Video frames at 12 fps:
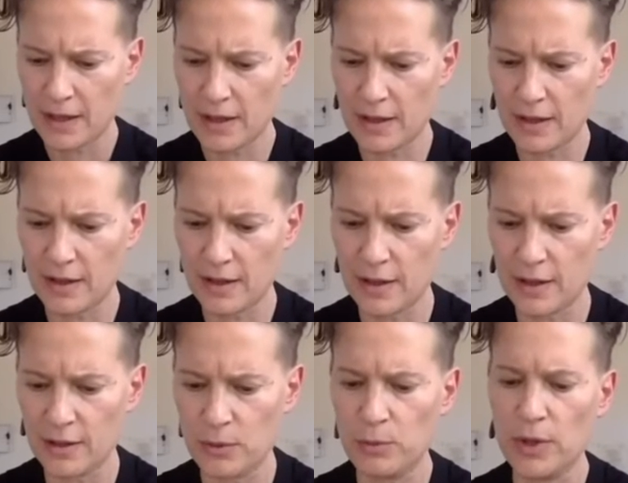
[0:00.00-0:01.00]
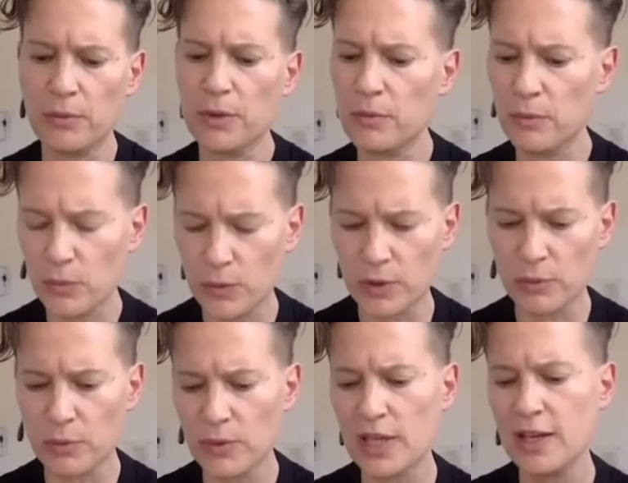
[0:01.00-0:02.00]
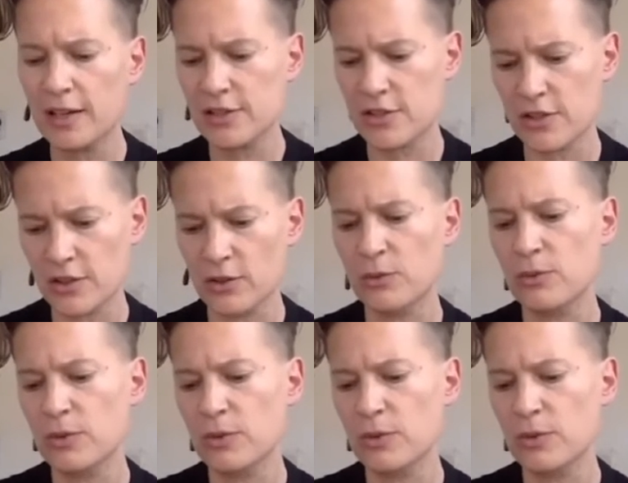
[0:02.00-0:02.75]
where we re-enter,